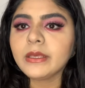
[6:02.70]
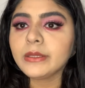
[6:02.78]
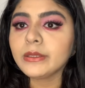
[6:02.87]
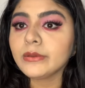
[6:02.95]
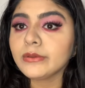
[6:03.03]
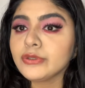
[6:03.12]

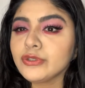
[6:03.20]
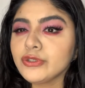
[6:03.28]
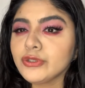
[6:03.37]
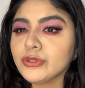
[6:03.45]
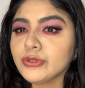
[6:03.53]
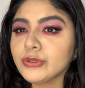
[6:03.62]

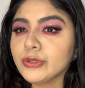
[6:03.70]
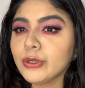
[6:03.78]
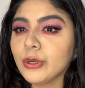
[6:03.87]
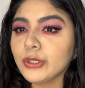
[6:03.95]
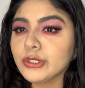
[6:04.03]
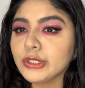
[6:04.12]
those
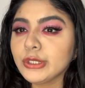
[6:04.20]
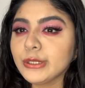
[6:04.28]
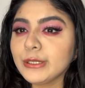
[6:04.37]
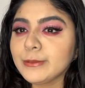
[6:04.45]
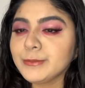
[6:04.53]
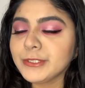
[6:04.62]
glossy
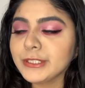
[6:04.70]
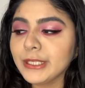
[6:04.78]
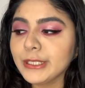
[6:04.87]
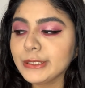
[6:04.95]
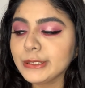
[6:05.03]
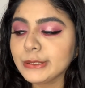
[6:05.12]

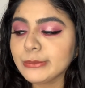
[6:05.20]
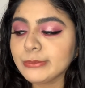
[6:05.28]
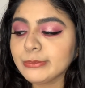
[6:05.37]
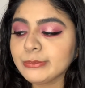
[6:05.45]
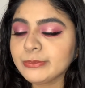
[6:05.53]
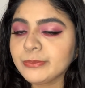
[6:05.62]
lipsticks
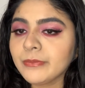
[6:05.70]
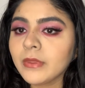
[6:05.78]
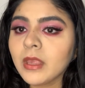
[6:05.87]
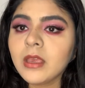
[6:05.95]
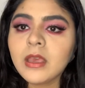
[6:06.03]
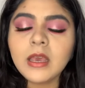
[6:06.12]

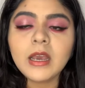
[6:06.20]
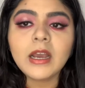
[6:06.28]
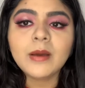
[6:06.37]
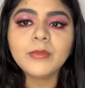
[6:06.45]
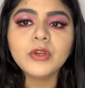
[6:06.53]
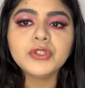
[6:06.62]
I'm
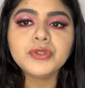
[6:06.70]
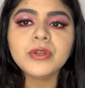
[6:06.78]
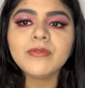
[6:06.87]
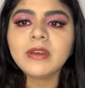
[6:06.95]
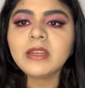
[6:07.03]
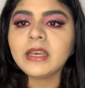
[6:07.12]
not sure if
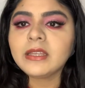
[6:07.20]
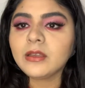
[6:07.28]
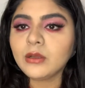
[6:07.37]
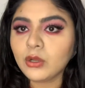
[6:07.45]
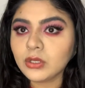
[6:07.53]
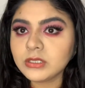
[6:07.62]
I like the
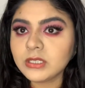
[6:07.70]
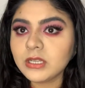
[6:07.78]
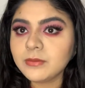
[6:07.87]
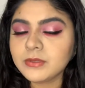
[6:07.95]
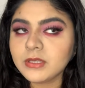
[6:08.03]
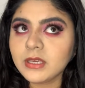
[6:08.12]
glossy
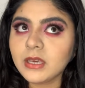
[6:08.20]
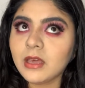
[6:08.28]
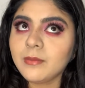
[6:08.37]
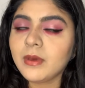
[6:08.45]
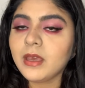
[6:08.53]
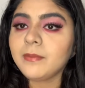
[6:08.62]
lipstick. I
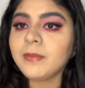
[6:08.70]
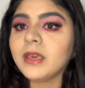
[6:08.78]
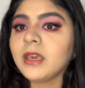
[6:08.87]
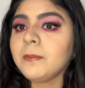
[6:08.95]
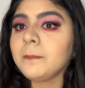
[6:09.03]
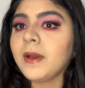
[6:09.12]
might make
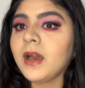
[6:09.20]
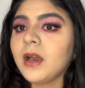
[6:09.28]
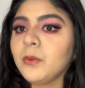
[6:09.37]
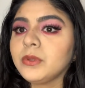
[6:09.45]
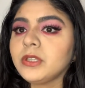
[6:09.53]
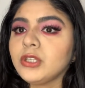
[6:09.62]
it mild
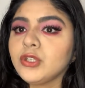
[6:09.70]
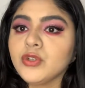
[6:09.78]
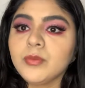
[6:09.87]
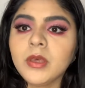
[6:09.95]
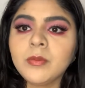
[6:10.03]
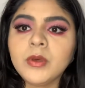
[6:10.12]
with the tissue
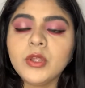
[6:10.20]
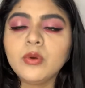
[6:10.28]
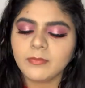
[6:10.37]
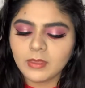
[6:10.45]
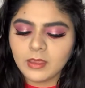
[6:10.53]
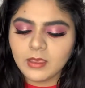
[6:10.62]
paper. You.
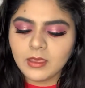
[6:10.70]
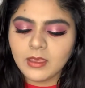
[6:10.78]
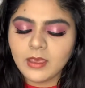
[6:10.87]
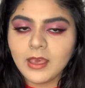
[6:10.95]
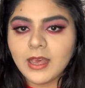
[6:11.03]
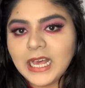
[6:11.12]

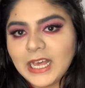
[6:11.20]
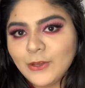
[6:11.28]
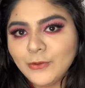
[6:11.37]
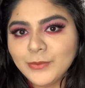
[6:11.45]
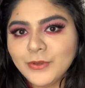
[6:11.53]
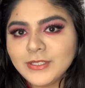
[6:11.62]
I hope
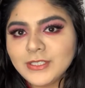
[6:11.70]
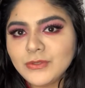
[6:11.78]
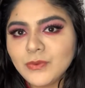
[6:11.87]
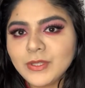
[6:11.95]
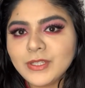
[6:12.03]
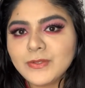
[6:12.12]
you guys
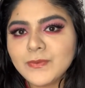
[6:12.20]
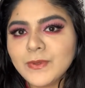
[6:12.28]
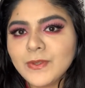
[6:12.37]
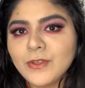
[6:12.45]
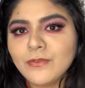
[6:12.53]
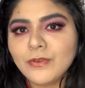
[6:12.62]
enjoyed this
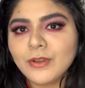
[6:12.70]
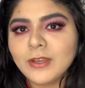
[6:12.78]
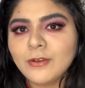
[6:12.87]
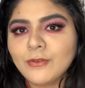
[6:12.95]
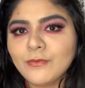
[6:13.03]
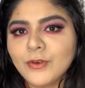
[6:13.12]
video. If you did,
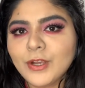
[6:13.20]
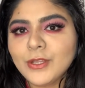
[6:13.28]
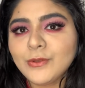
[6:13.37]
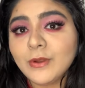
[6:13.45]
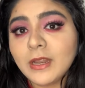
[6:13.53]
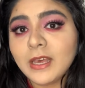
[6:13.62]
don't forget
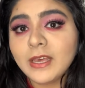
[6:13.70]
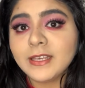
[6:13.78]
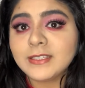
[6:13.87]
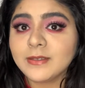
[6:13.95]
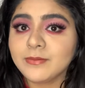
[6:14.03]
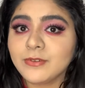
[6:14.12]
to like,
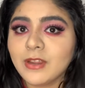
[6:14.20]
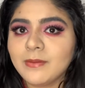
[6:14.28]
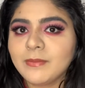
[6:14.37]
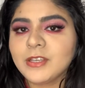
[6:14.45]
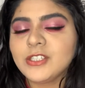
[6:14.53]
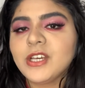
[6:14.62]
subscribe my
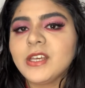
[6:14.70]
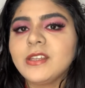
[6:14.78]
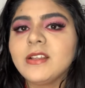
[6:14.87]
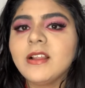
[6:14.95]
channel